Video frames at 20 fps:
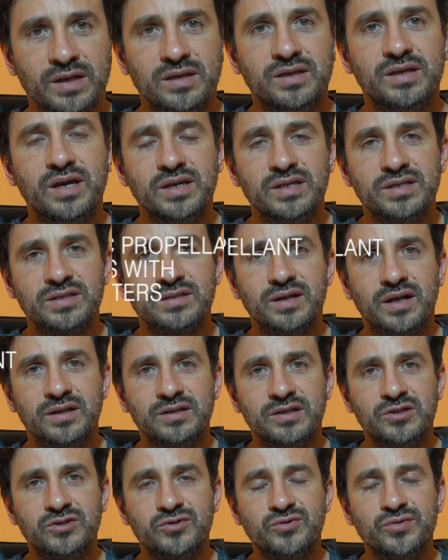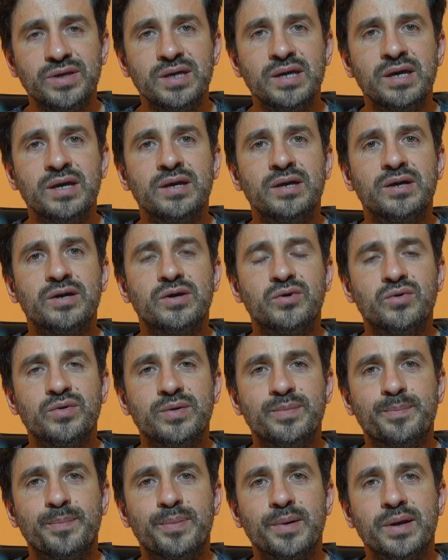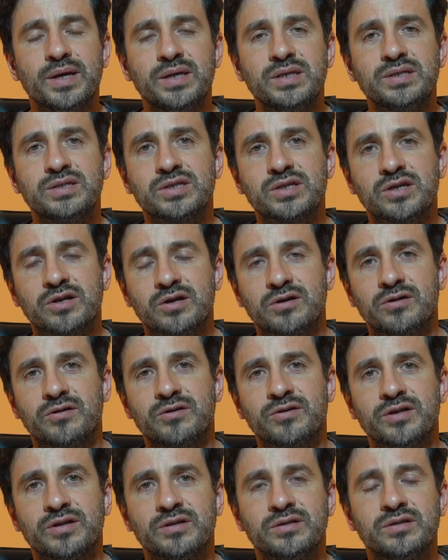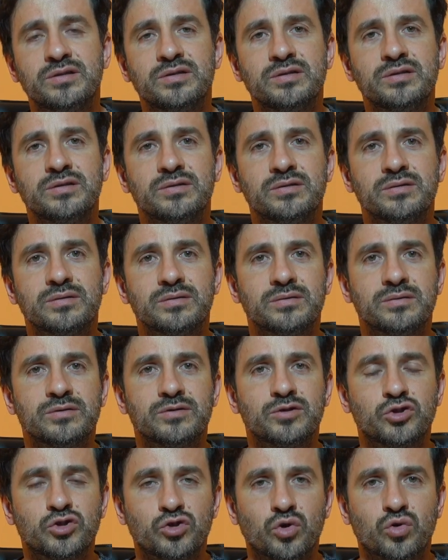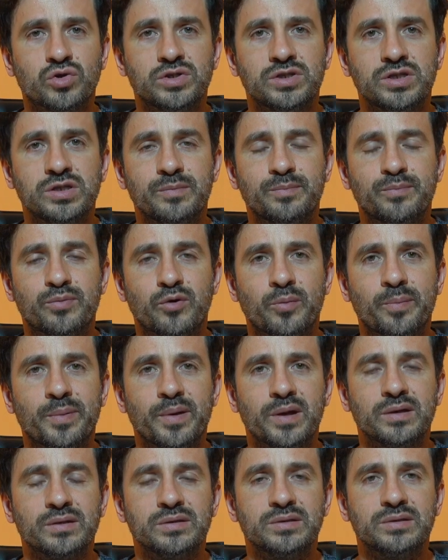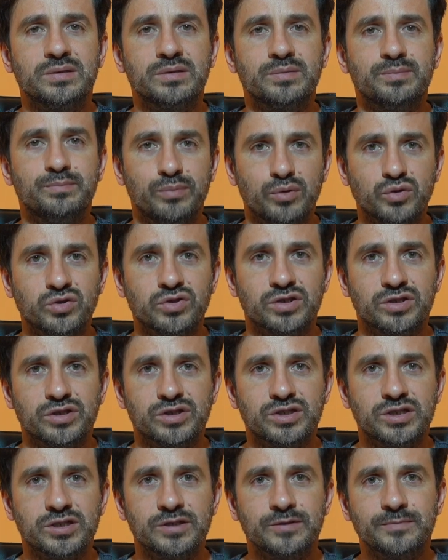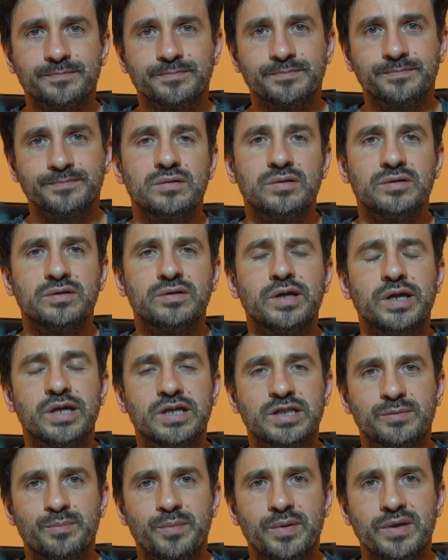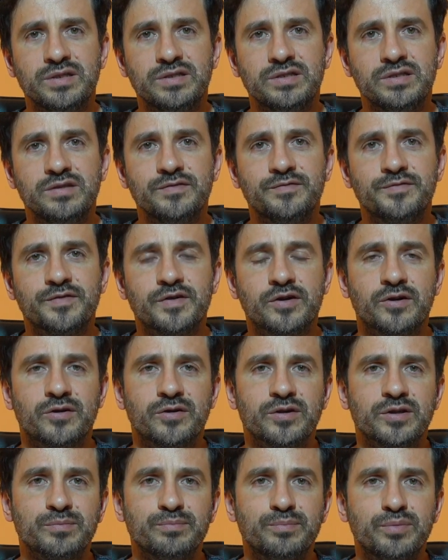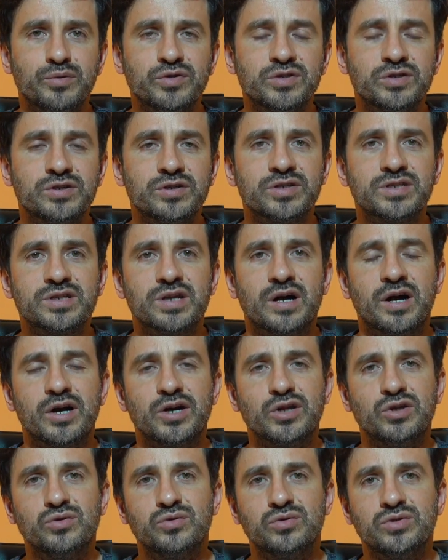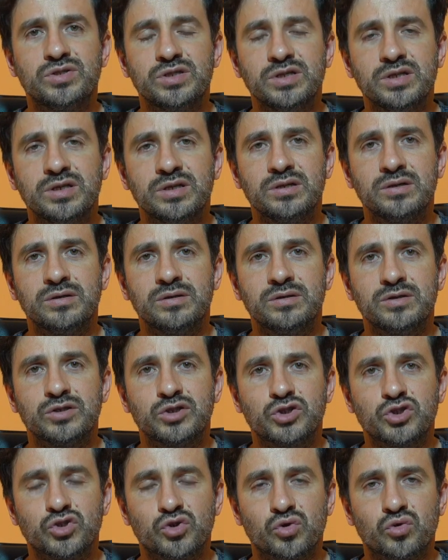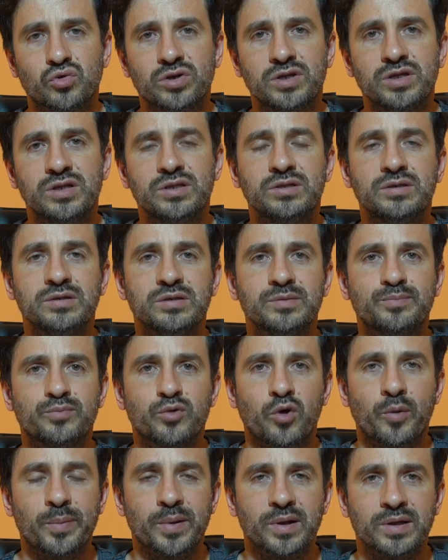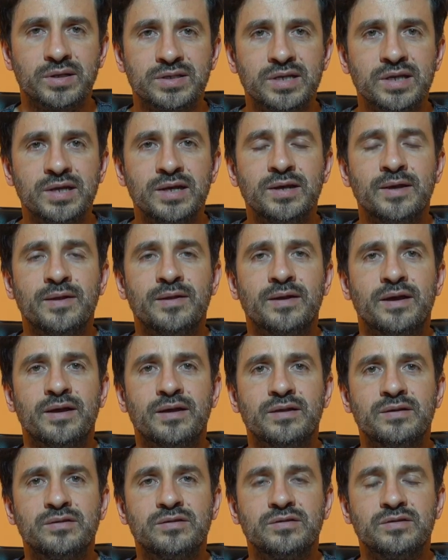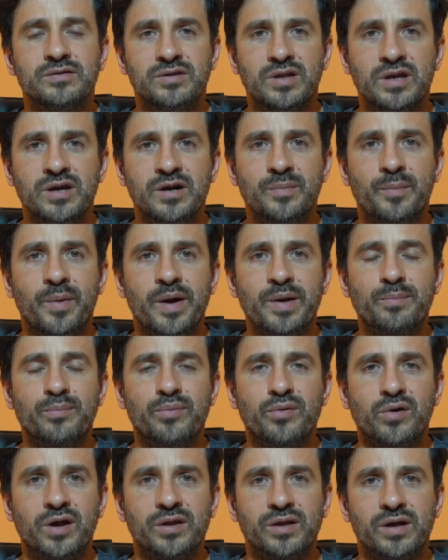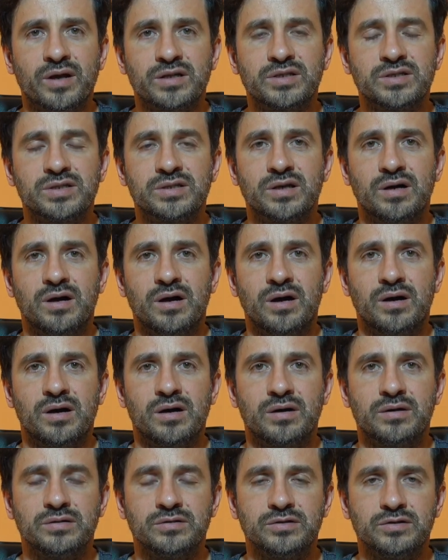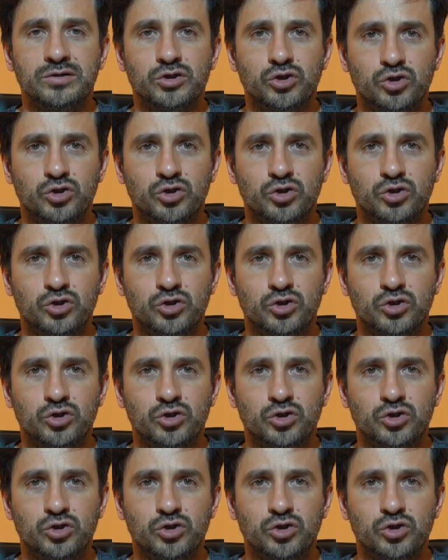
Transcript: Case study 3, replace current toxic propellant boosters. The expensive current boosters are using solid propellants and their byproducts are